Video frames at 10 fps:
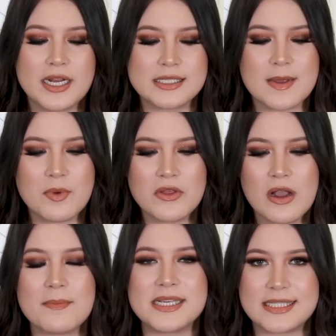is, my brother
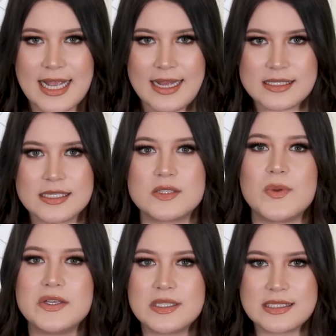got me skates because
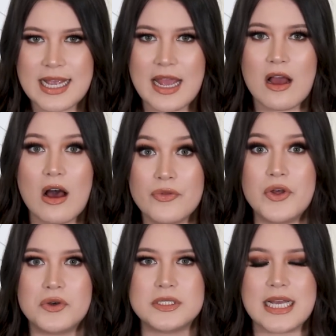we used to skate on
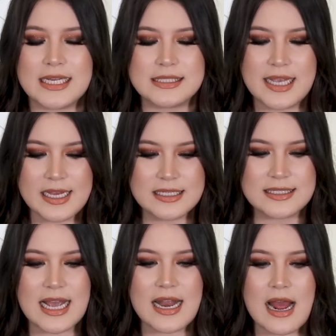those as
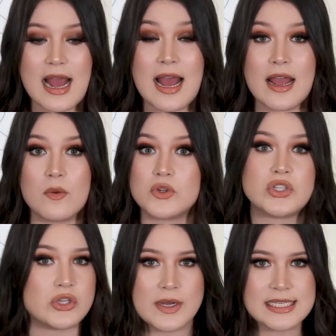kids and I was
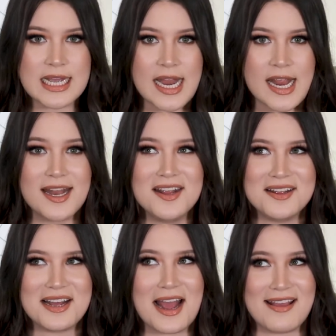so excited.
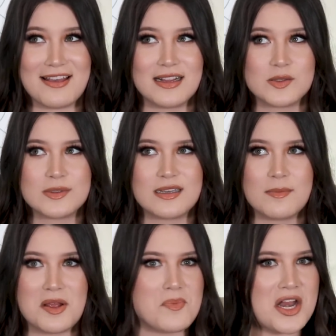I thought this was gonna
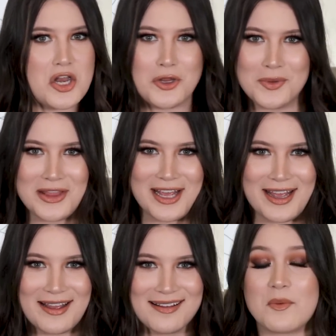be my new
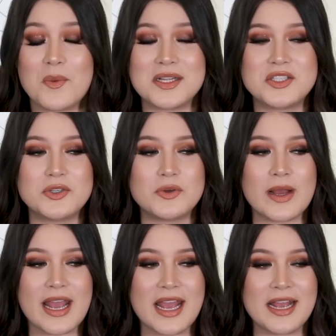thing. And we went to
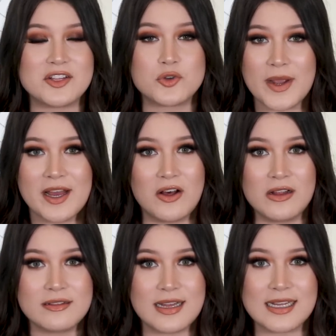a
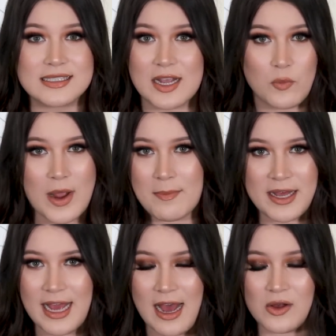trail that's like right by
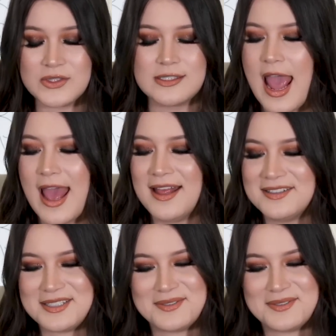the house and